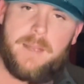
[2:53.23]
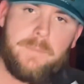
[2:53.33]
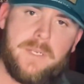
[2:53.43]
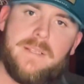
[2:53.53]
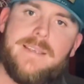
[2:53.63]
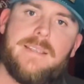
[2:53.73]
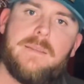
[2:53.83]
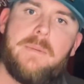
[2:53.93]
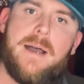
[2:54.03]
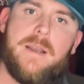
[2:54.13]
put a link in
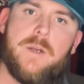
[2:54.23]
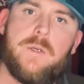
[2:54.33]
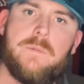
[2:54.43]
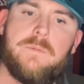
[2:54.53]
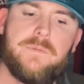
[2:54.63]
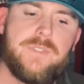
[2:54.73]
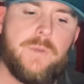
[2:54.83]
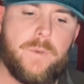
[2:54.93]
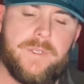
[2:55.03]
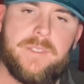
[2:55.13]
the bio to
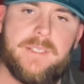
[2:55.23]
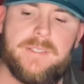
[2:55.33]
where you can get